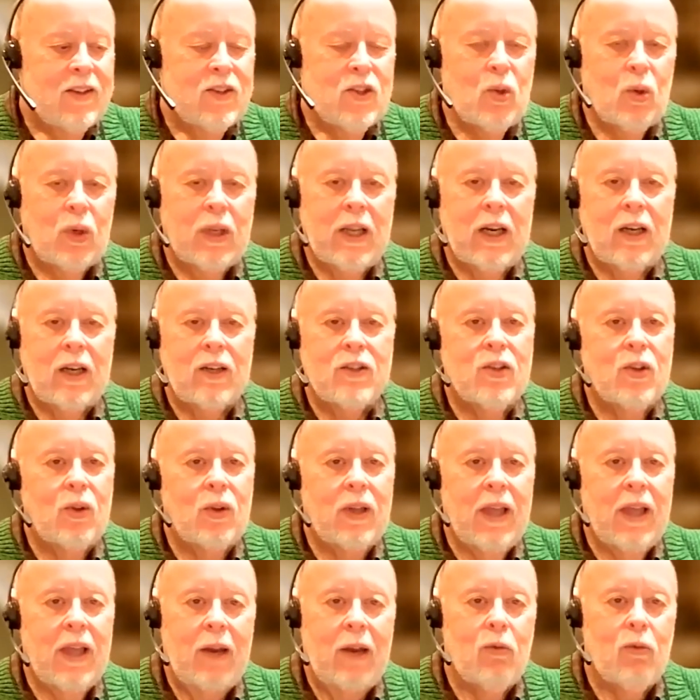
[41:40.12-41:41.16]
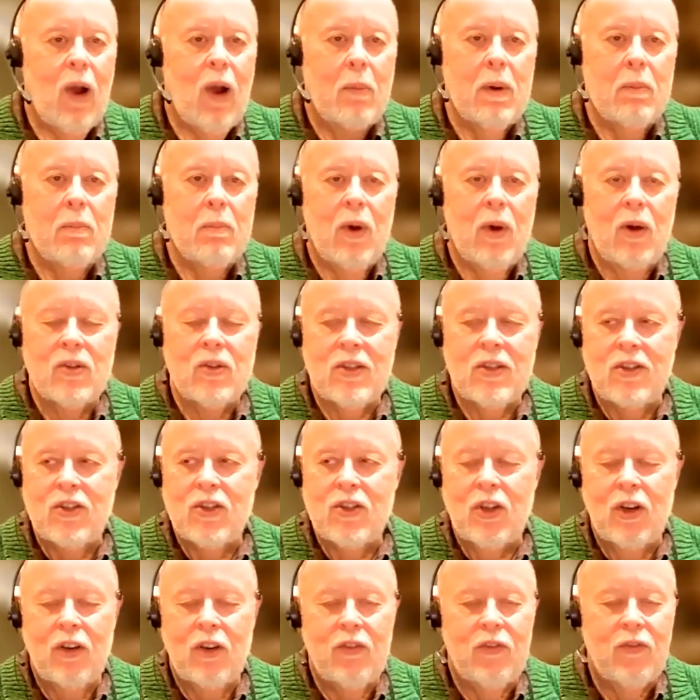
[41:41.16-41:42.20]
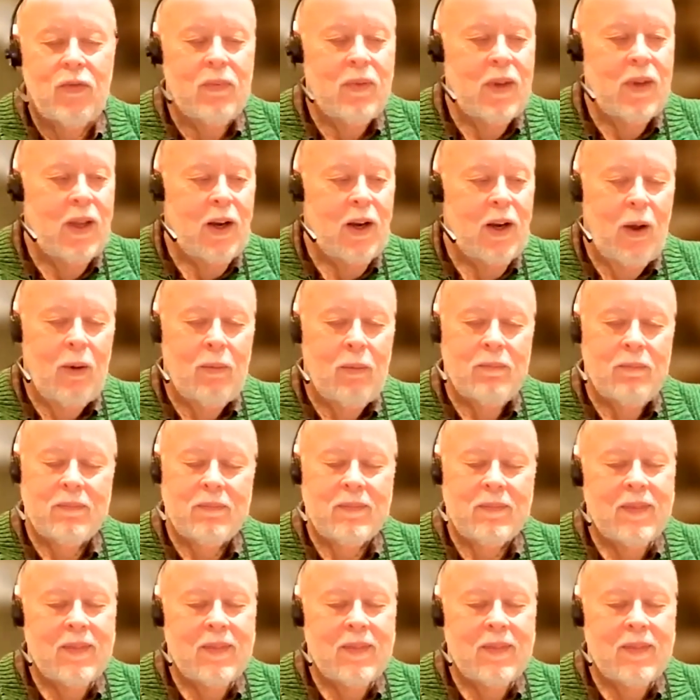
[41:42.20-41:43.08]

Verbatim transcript: too little, too late. Robert Moses should have, you know,